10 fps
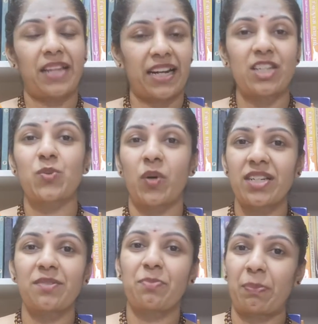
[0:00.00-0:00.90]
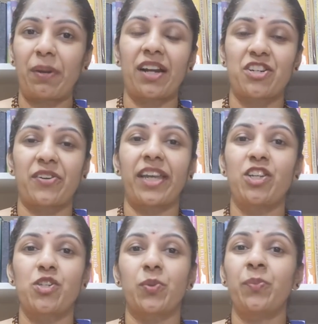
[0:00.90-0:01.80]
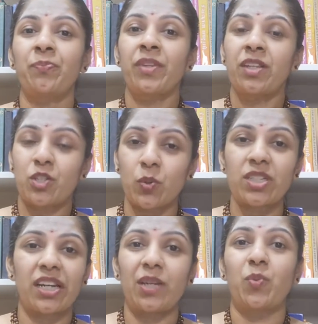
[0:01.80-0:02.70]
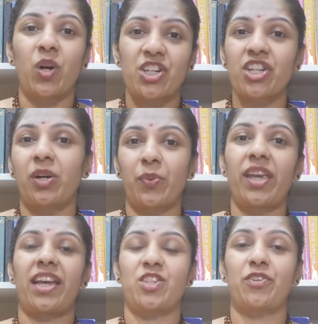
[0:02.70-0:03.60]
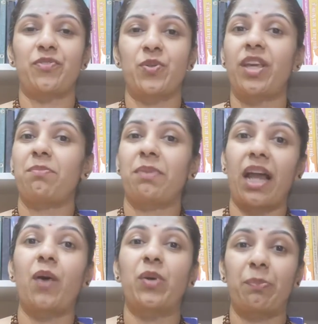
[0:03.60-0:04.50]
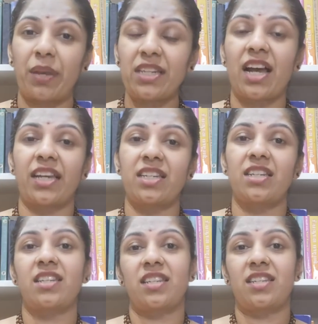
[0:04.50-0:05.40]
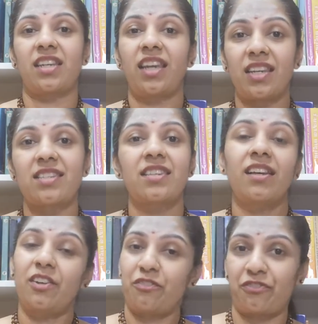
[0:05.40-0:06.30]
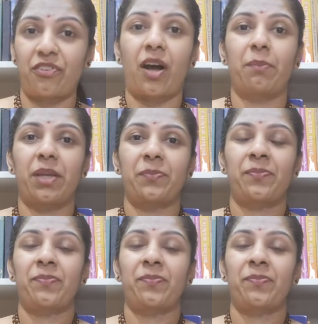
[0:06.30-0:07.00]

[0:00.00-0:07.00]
That is what people are trying to totally wash away as of today. But our main identity is farming.